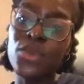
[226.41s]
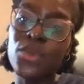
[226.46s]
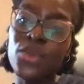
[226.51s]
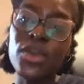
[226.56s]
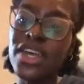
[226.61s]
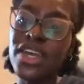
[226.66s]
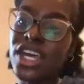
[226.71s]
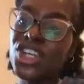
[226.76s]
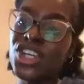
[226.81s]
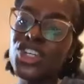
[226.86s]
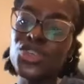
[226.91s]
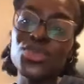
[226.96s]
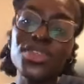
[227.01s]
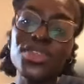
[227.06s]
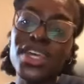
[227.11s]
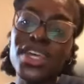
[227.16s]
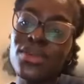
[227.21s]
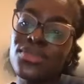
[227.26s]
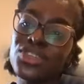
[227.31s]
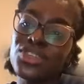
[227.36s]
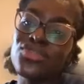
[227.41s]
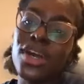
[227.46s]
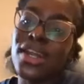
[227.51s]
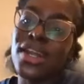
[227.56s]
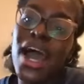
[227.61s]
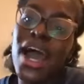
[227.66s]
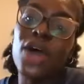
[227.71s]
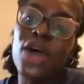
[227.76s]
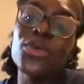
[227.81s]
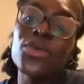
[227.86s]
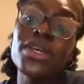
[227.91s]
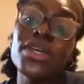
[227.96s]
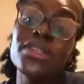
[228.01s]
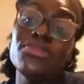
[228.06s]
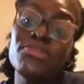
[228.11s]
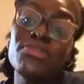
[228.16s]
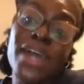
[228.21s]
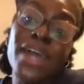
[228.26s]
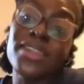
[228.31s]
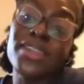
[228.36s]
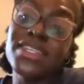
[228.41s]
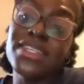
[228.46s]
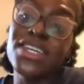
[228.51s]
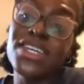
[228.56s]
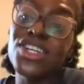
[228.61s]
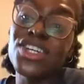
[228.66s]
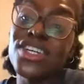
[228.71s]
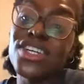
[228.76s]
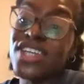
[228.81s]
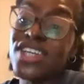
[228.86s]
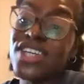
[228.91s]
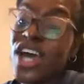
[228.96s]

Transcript: One of the issues was they were struggling, how will we pay the teachers?